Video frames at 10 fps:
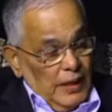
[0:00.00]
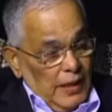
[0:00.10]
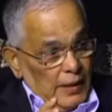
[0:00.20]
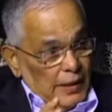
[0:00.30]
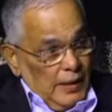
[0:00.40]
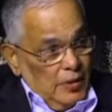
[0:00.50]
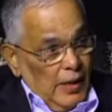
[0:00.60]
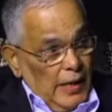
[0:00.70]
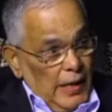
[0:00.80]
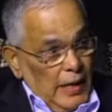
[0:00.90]
in our day to
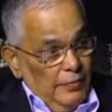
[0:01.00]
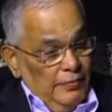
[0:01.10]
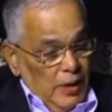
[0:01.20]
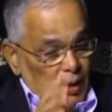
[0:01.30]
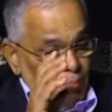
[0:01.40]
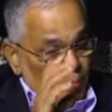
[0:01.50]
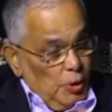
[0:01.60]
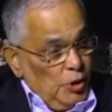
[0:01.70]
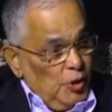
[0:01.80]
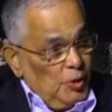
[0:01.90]
day life,
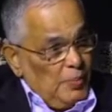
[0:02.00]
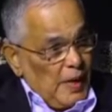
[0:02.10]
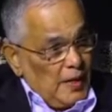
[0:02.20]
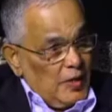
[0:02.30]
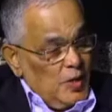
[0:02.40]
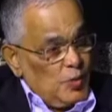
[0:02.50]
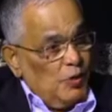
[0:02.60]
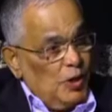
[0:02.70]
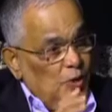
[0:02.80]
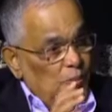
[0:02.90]
put into practice what you